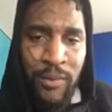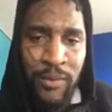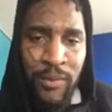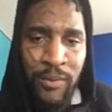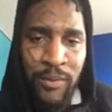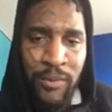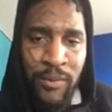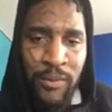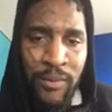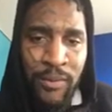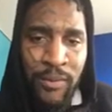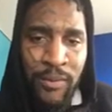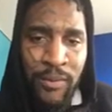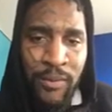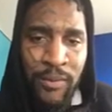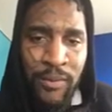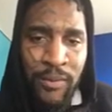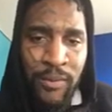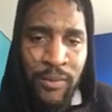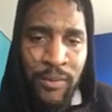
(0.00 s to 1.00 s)

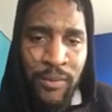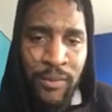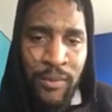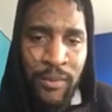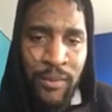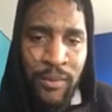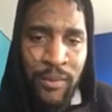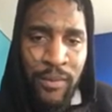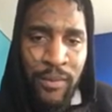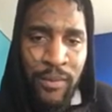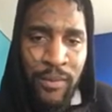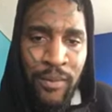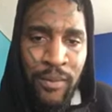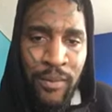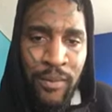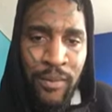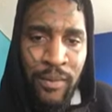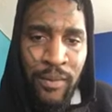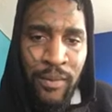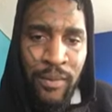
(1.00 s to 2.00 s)

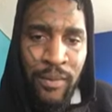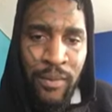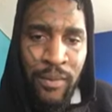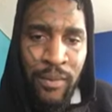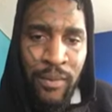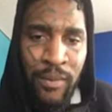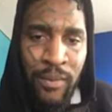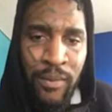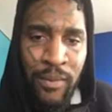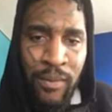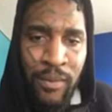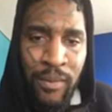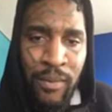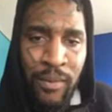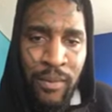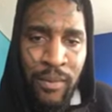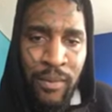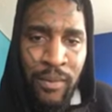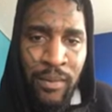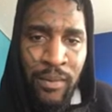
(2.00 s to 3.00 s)

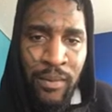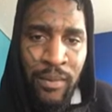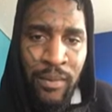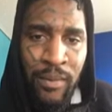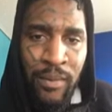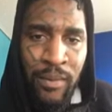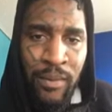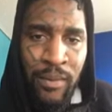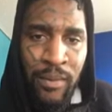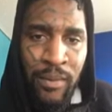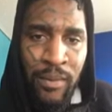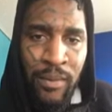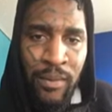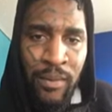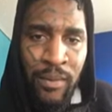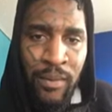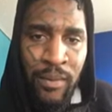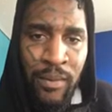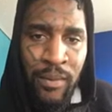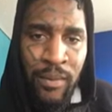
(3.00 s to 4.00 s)

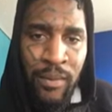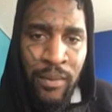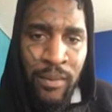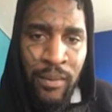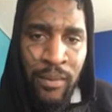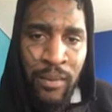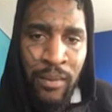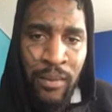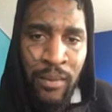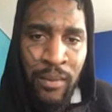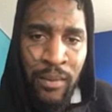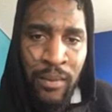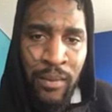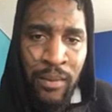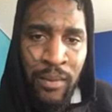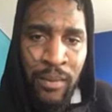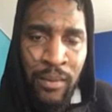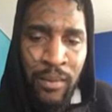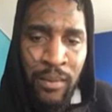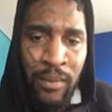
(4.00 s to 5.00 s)

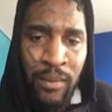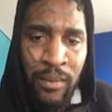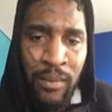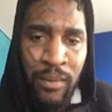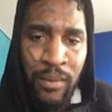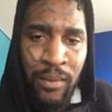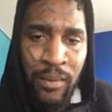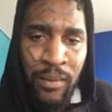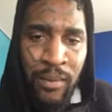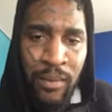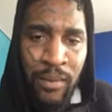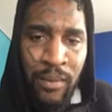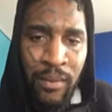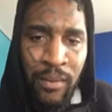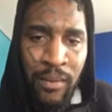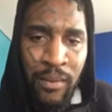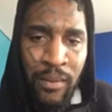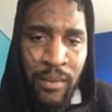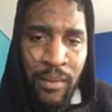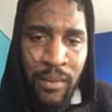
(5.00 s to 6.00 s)

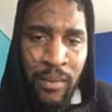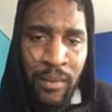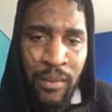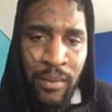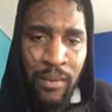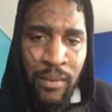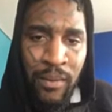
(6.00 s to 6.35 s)
(silence)